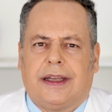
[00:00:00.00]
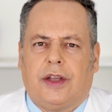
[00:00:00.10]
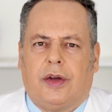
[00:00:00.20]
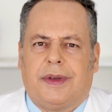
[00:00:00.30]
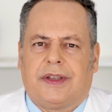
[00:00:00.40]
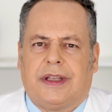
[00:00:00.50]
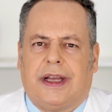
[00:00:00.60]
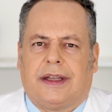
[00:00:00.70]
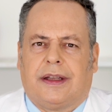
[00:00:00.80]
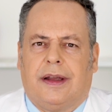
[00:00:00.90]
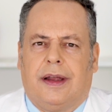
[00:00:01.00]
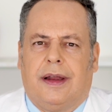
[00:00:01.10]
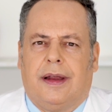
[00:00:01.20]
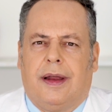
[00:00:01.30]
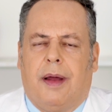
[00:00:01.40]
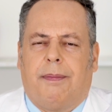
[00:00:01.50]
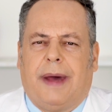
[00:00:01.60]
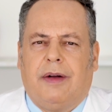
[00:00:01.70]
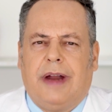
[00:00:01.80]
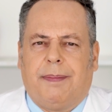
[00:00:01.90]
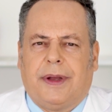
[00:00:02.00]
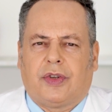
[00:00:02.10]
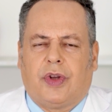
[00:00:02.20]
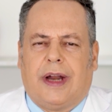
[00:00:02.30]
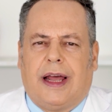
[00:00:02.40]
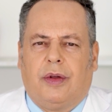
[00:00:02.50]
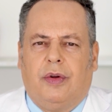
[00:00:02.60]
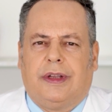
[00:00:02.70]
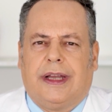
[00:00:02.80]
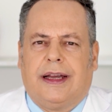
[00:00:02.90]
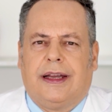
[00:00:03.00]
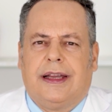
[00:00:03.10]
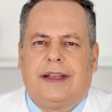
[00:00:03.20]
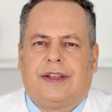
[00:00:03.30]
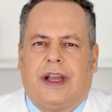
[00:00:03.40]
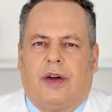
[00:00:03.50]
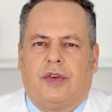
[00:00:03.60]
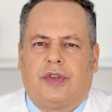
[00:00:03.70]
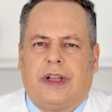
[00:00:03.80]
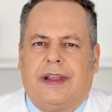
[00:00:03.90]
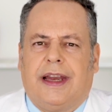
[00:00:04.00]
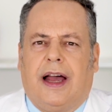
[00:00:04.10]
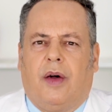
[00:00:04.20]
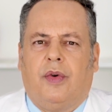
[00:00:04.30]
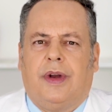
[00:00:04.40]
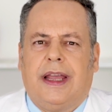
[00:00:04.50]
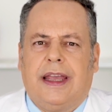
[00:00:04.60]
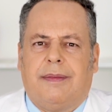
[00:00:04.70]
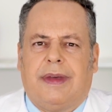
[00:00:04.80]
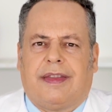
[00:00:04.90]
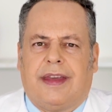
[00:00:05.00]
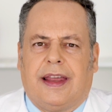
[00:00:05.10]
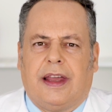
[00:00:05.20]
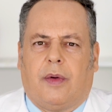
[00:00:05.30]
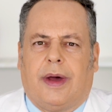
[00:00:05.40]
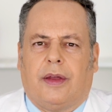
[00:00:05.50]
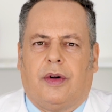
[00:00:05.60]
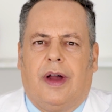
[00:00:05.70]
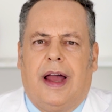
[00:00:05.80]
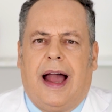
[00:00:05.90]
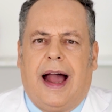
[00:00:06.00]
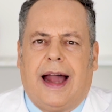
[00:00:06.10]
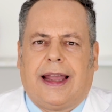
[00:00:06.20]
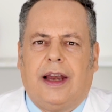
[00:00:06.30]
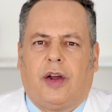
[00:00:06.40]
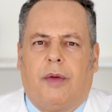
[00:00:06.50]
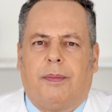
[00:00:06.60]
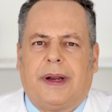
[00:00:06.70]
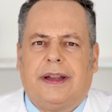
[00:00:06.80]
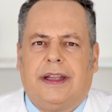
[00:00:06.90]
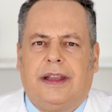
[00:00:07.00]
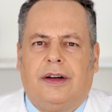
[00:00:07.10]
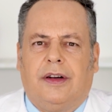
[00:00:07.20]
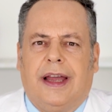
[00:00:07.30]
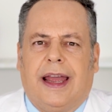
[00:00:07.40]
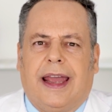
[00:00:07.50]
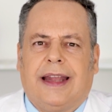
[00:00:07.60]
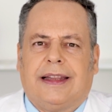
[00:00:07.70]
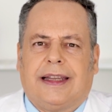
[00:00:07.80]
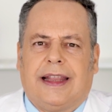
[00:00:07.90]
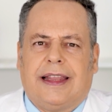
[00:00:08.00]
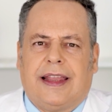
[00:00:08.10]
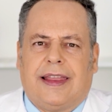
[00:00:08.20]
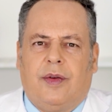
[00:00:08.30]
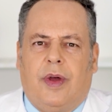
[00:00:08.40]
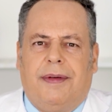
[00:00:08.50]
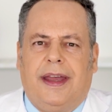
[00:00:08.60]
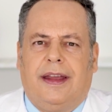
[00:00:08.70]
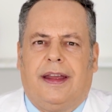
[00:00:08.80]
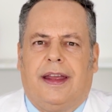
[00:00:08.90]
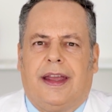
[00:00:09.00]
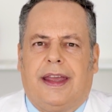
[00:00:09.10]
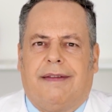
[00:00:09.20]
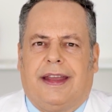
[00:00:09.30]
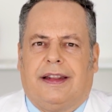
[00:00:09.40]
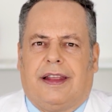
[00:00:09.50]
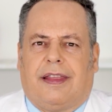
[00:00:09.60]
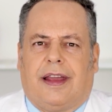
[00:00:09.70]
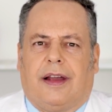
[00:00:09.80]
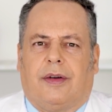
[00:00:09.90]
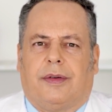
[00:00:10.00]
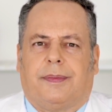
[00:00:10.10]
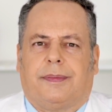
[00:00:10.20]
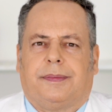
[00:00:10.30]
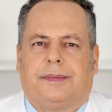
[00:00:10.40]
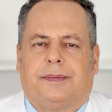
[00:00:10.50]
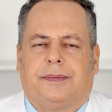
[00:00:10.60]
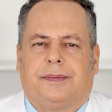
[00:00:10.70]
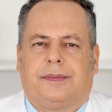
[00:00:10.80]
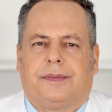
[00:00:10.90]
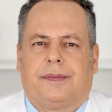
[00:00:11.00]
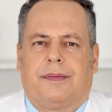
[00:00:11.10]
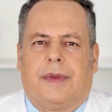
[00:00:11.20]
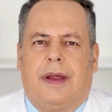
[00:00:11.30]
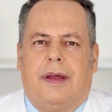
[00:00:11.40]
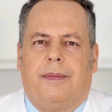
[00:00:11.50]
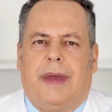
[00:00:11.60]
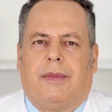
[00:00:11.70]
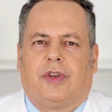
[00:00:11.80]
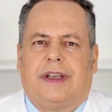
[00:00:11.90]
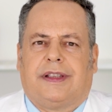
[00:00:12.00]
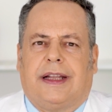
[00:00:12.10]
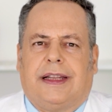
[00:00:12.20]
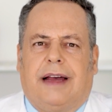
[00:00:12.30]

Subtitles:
of. For many people, overweight means excess fat, and, however, this is not always the case. Athletes with dense bones and well-developed